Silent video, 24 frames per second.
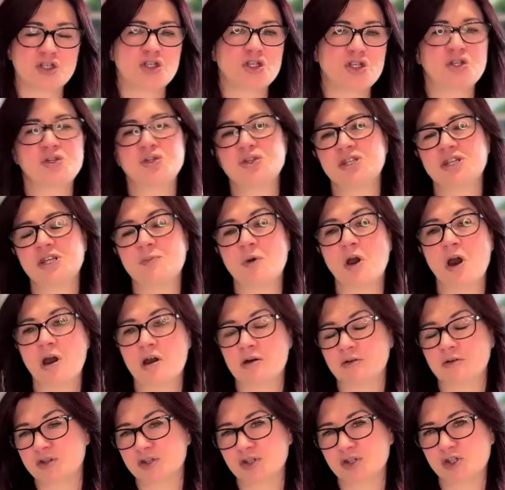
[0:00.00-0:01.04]
juicy
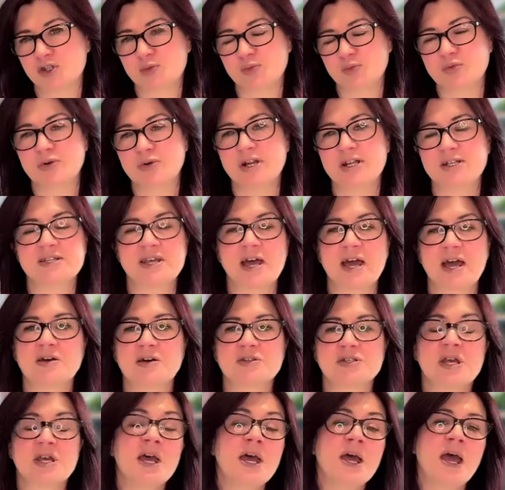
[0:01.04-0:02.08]
mark that spreads
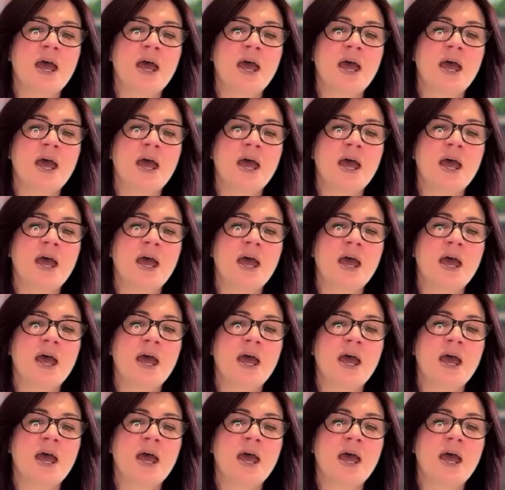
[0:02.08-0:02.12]
out,